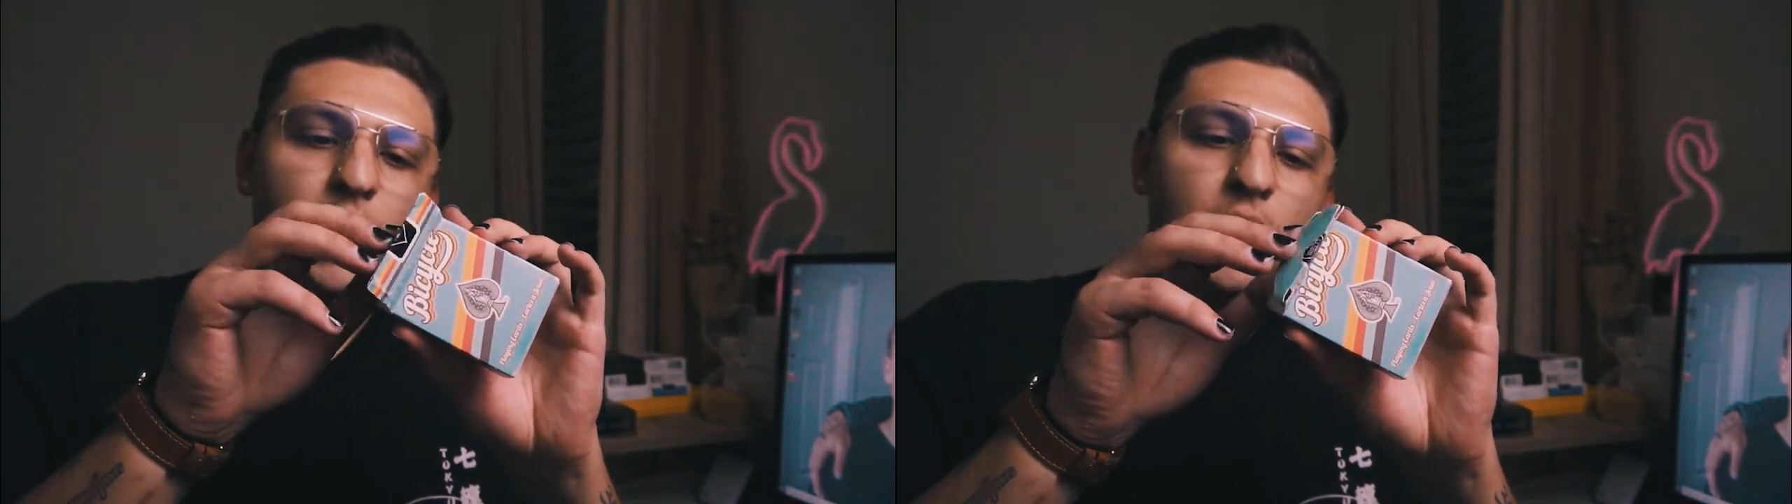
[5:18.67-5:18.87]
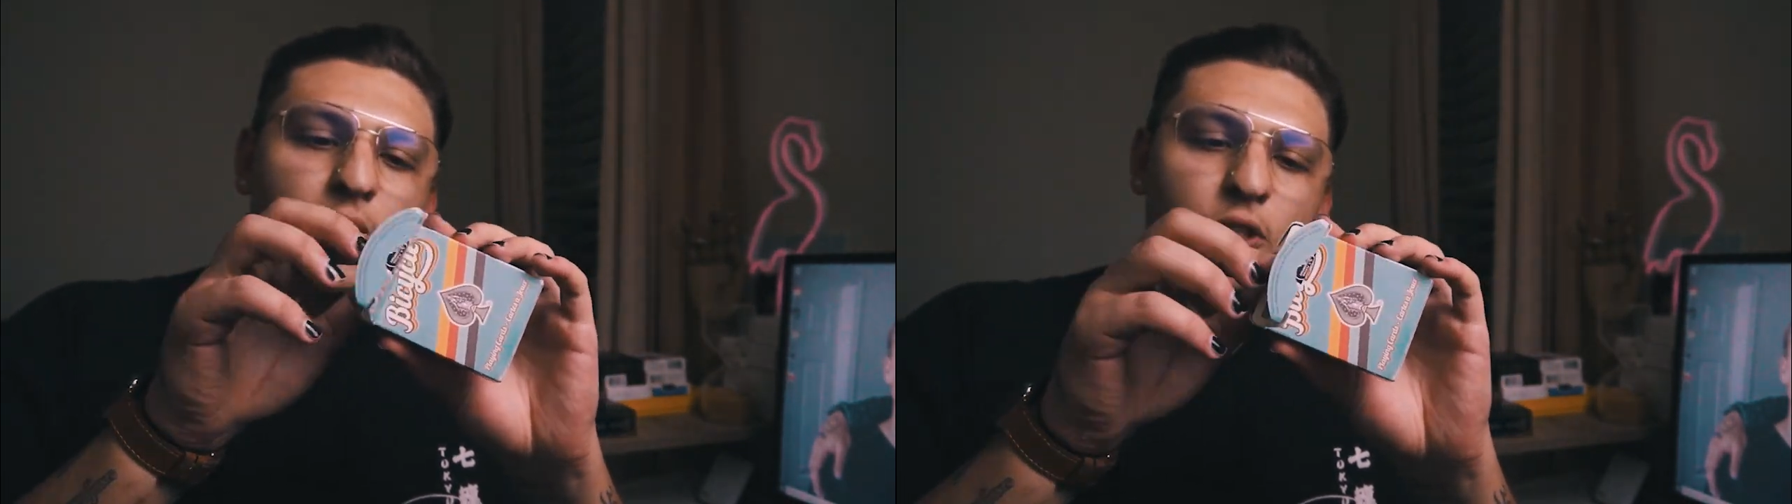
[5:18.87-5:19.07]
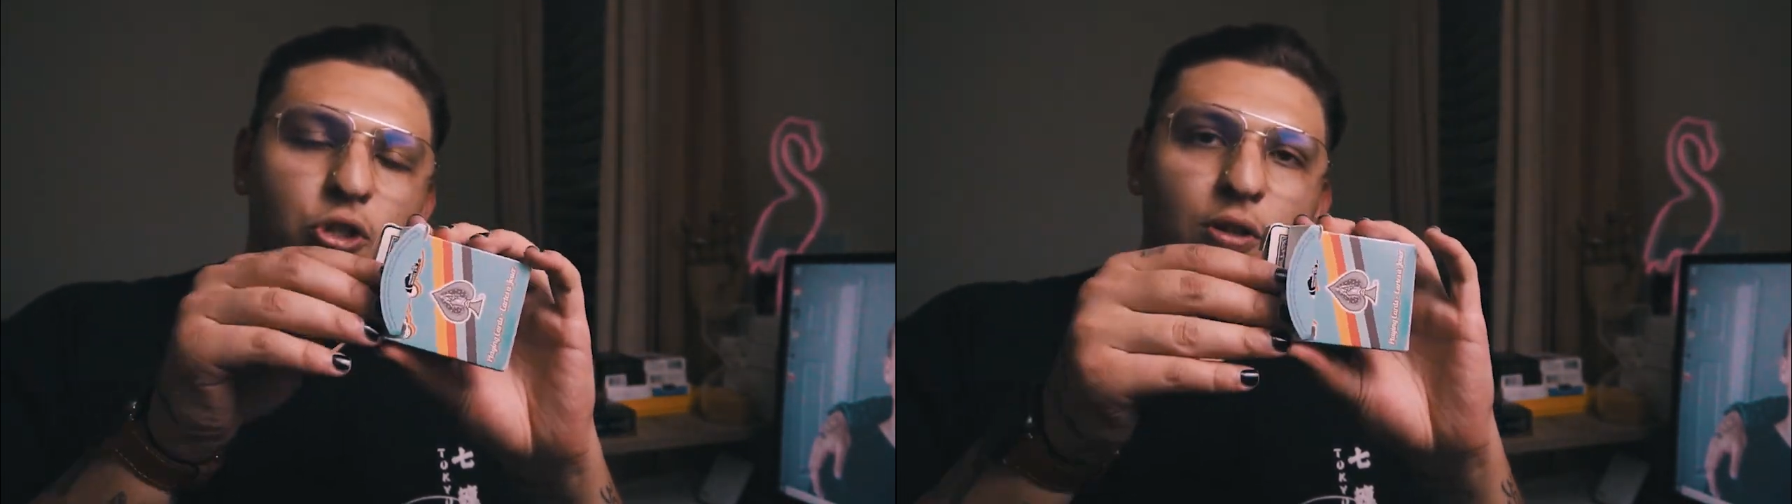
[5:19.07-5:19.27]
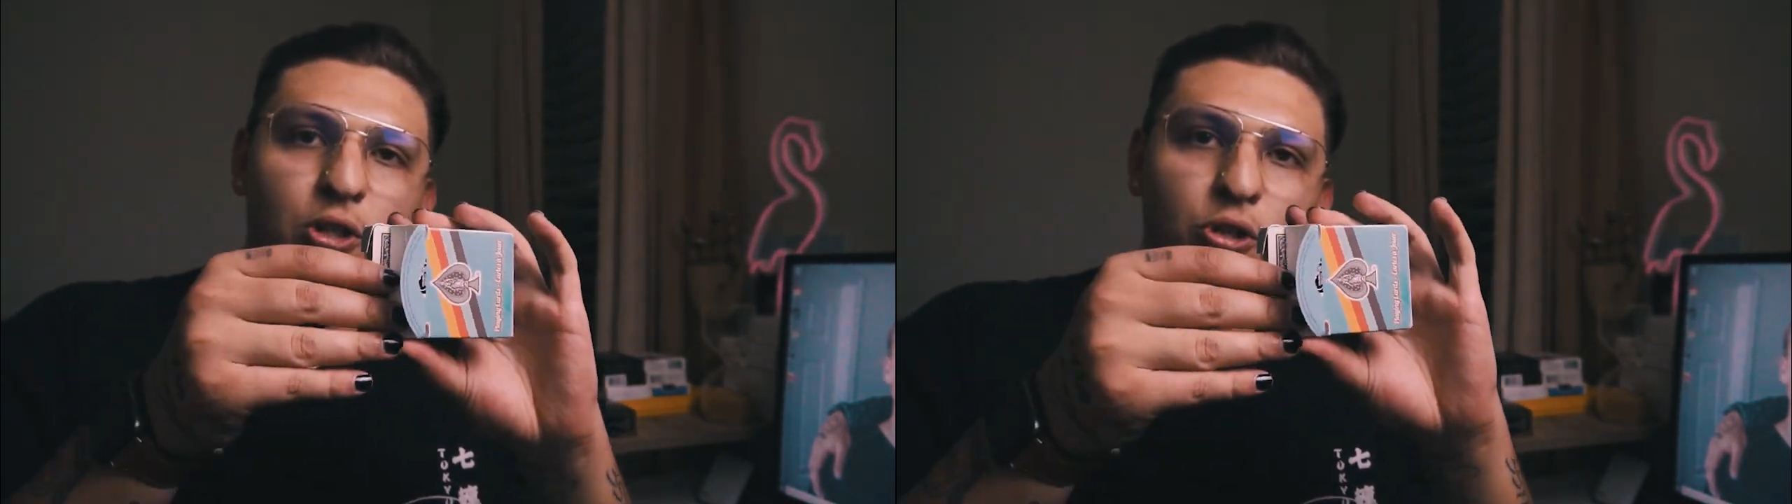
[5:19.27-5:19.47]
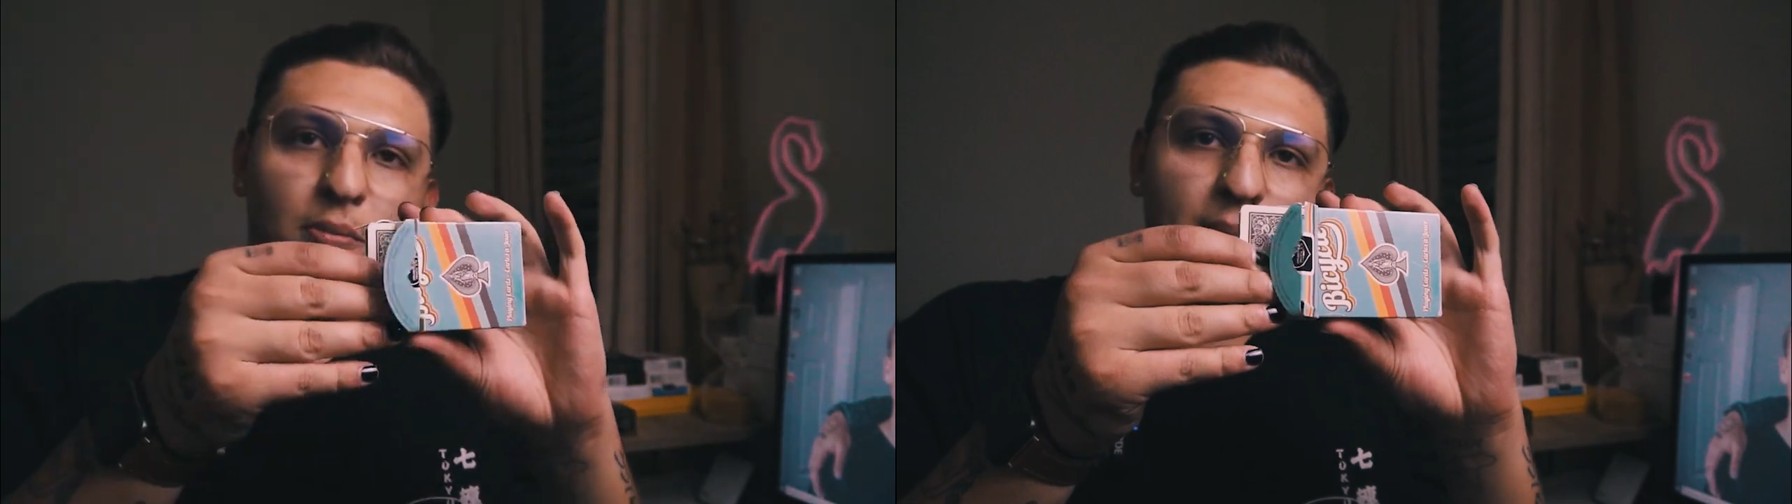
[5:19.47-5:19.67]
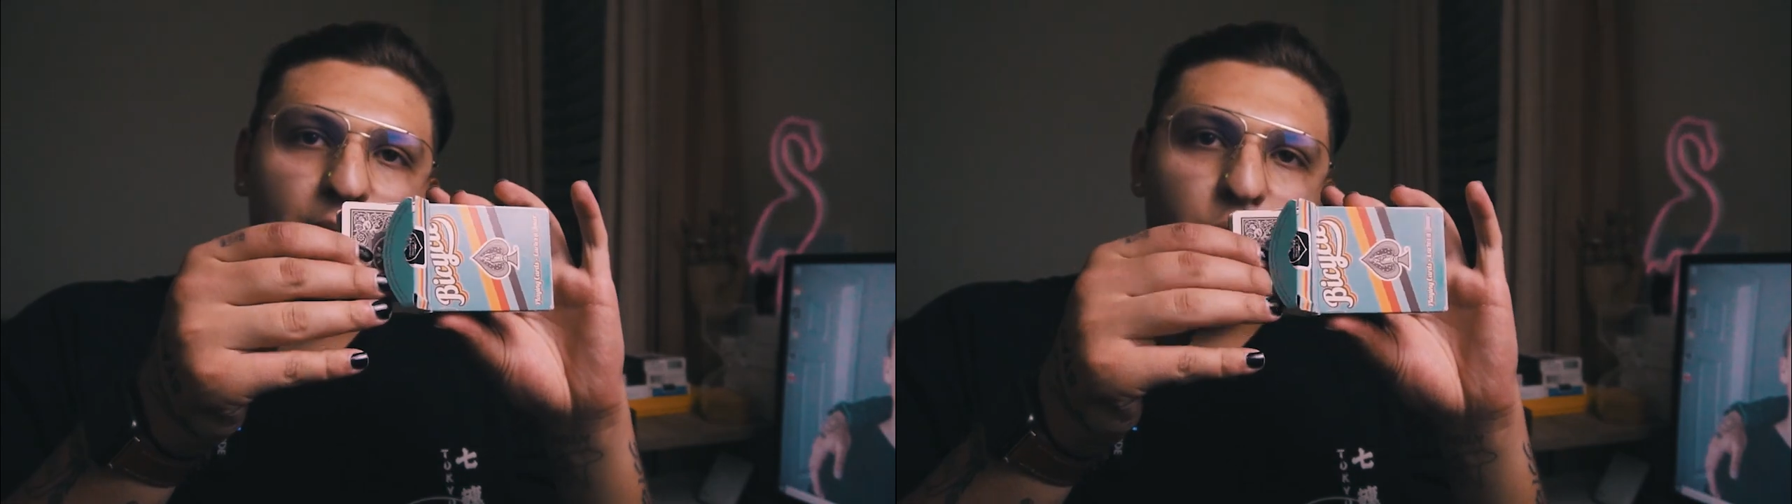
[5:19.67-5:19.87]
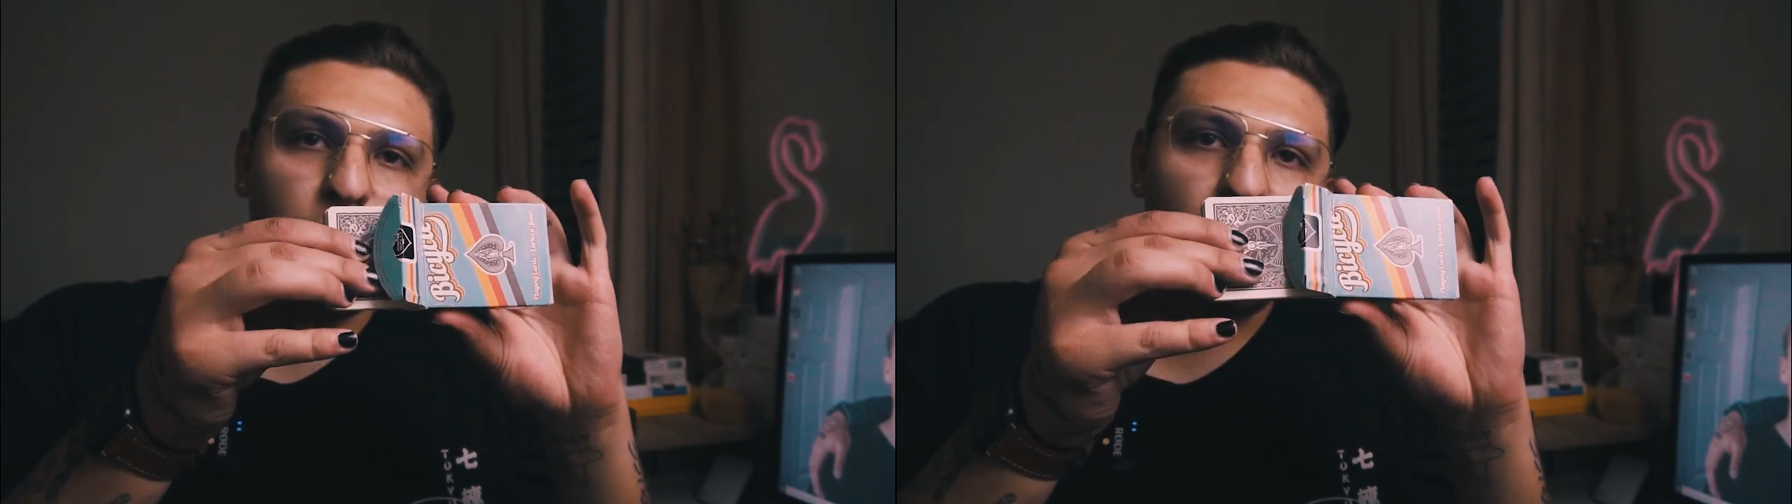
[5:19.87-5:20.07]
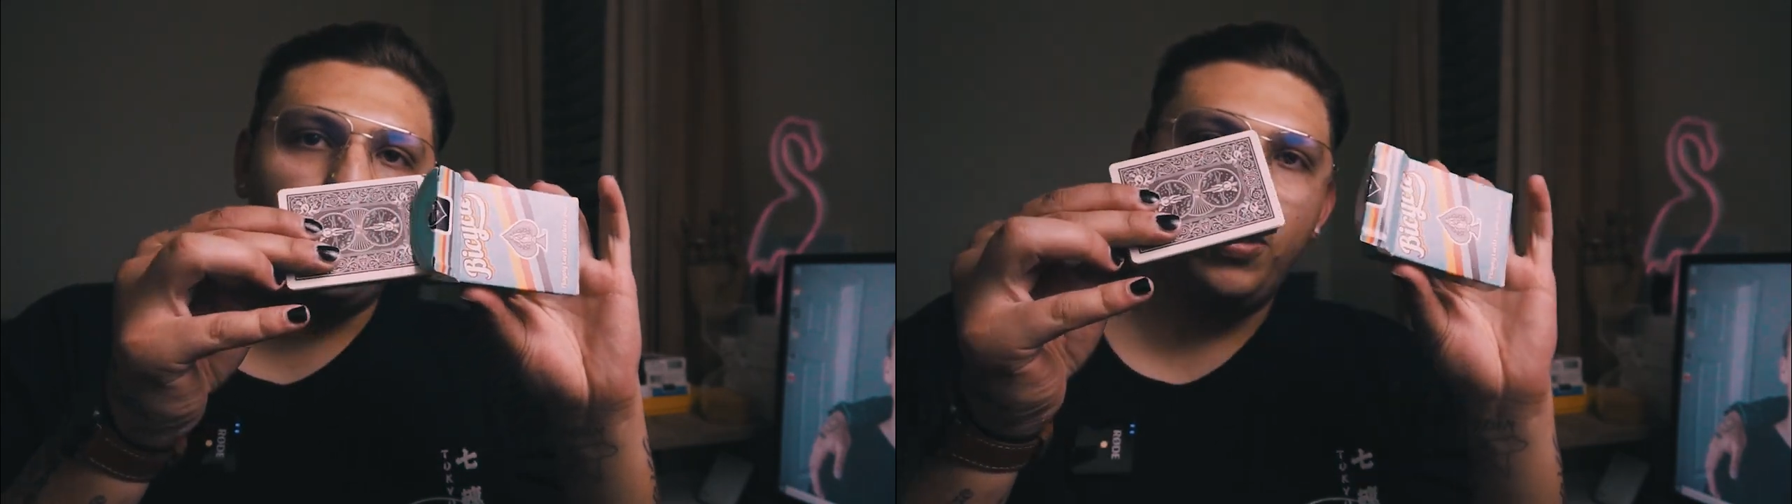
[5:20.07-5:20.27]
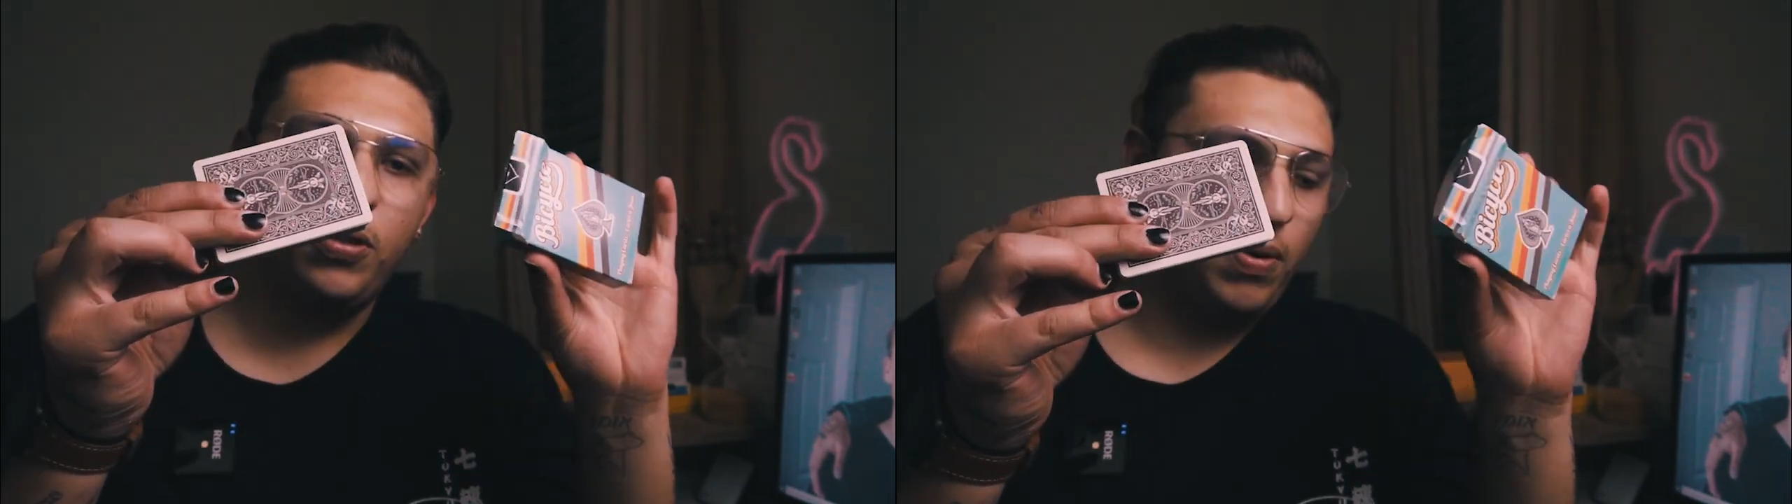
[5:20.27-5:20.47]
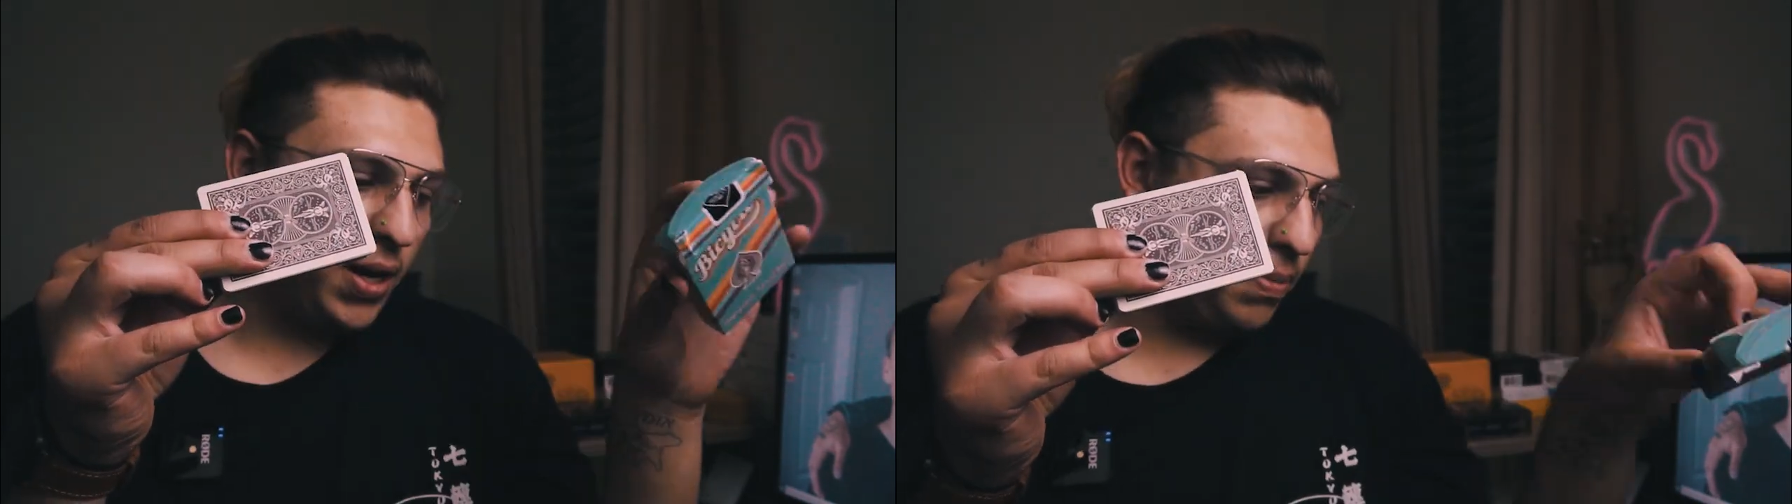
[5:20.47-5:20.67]
because these should be blue
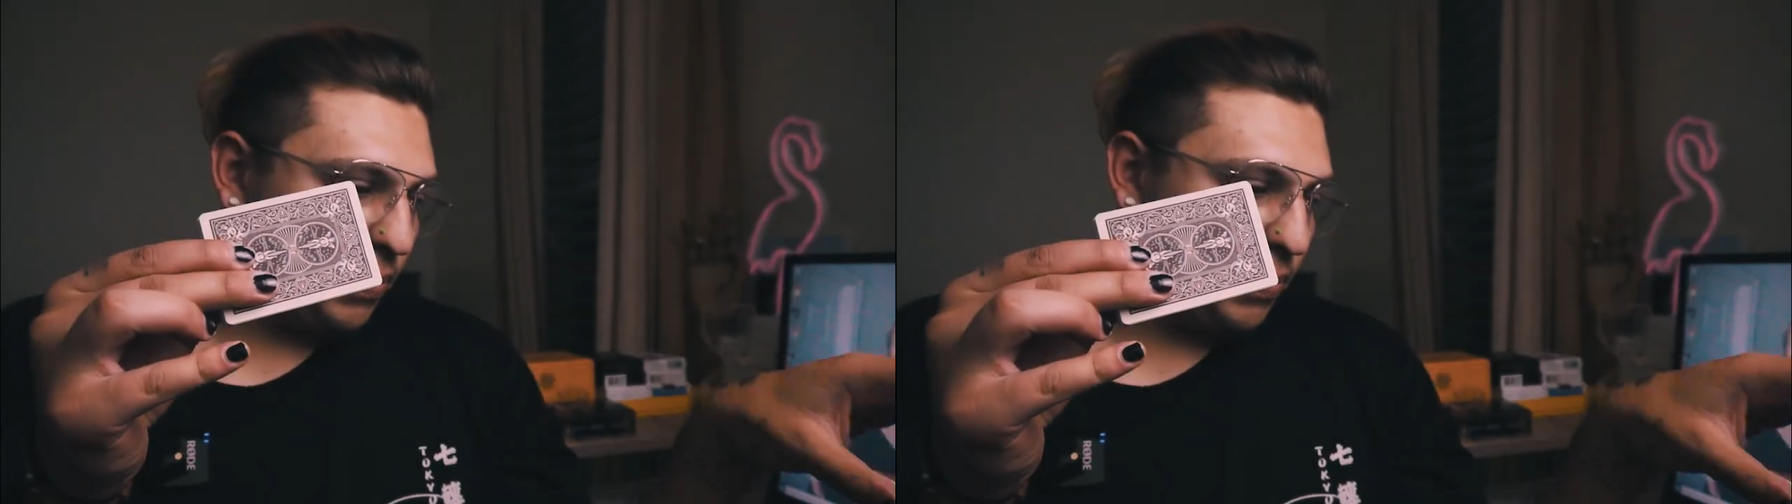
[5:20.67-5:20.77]
cards, right?